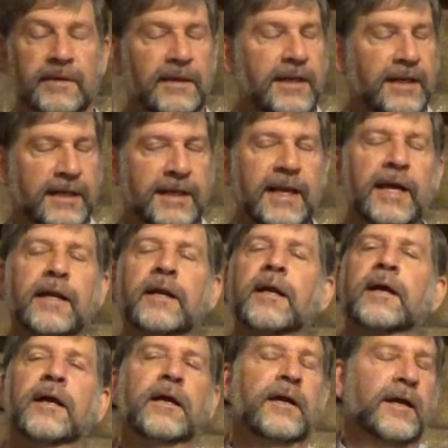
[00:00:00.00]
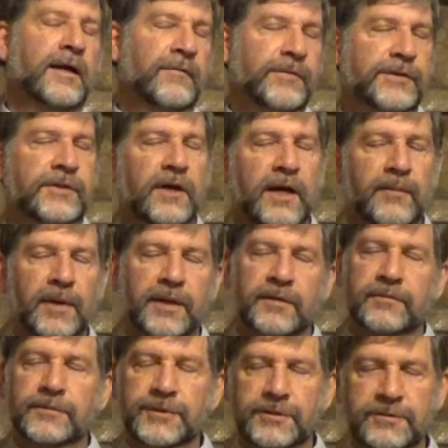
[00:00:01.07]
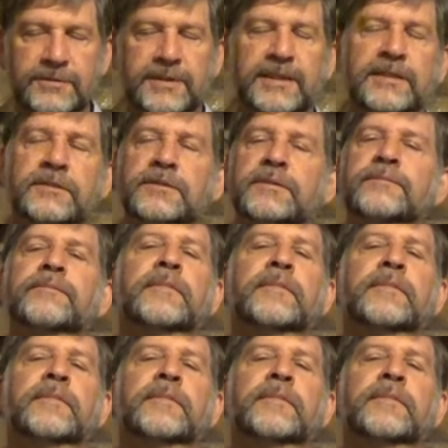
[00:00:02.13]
And again, every time I use these,